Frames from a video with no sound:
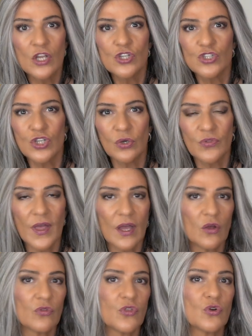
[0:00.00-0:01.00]
So
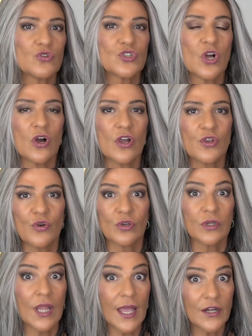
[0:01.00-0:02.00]
that those are your
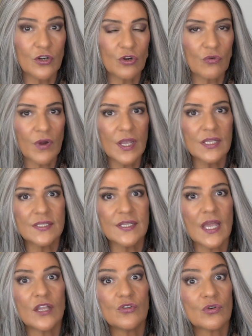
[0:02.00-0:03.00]
lighter grays
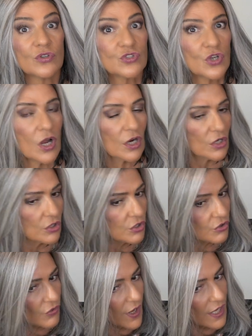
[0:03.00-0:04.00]
and your darker
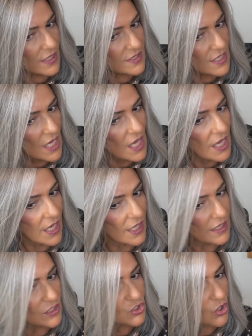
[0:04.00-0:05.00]
grays,
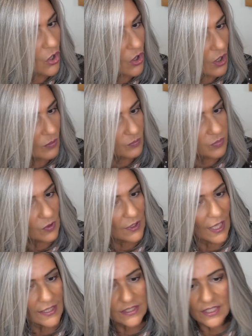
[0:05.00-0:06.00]
and it's all
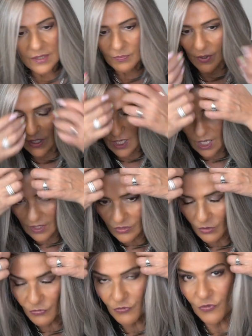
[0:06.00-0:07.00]
blended. But on
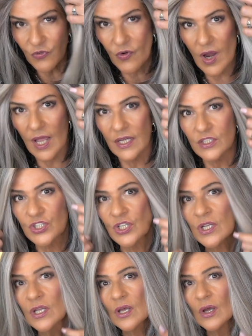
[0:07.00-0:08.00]
the front,
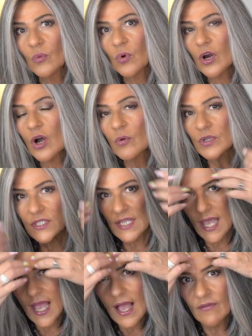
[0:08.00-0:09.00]
we're going to
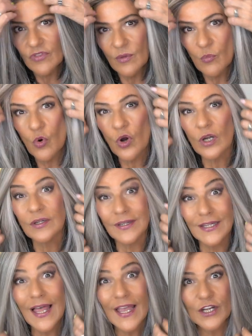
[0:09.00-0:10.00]
have the more
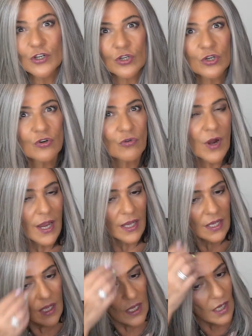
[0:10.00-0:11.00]
lighter gray.